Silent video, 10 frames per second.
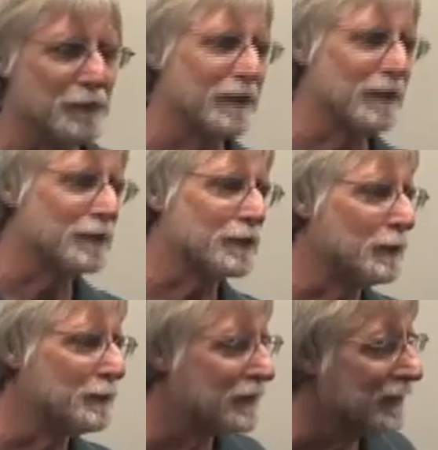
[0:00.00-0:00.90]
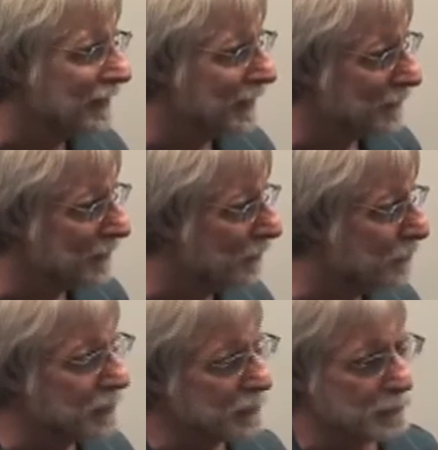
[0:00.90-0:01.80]
two telescopes, and we need
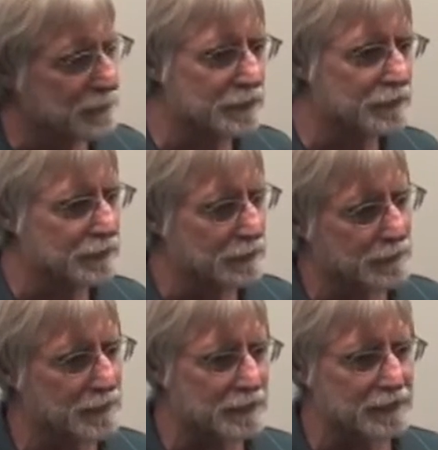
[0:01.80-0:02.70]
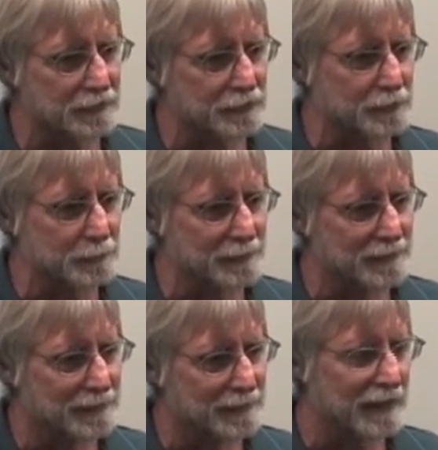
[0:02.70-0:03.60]
three computer screens for each telescope.
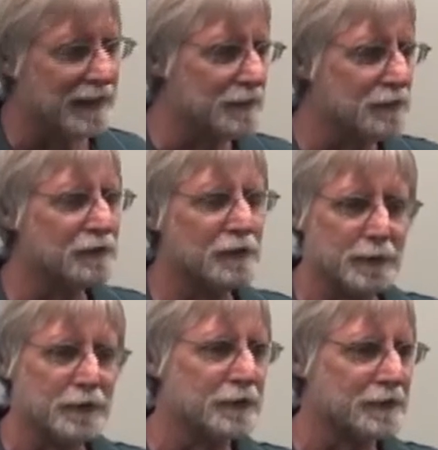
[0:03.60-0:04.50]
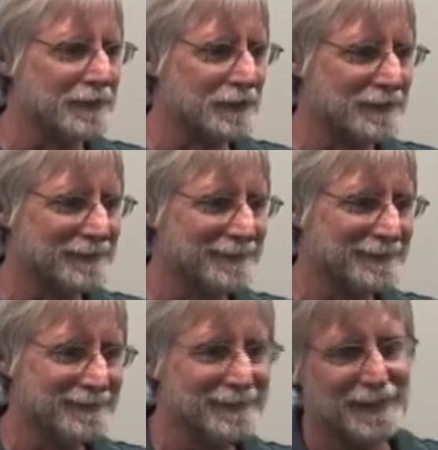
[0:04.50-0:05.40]
And I had two computer screens.
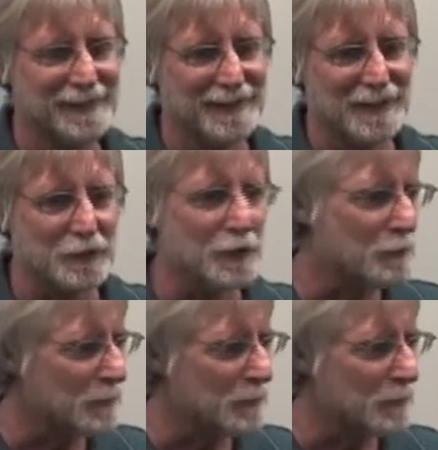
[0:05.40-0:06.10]
So